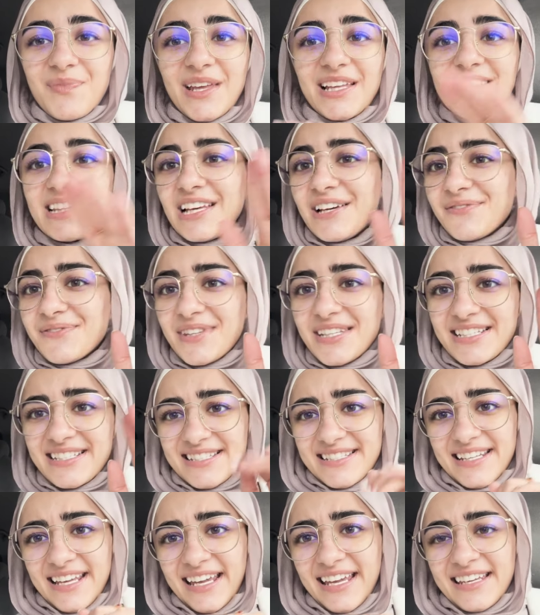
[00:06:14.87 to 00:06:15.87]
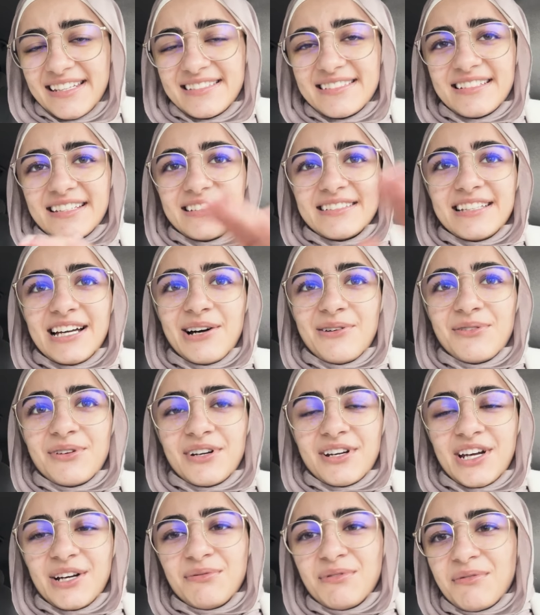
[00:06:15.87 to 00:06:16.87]
left the state and now
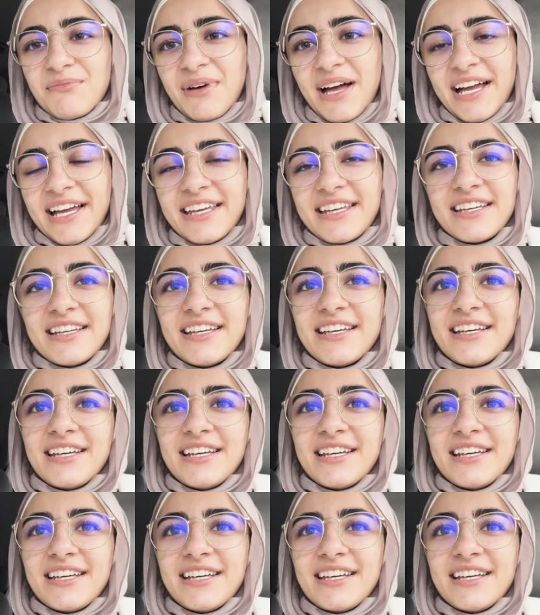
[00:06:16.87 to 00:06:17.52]
they're coming back,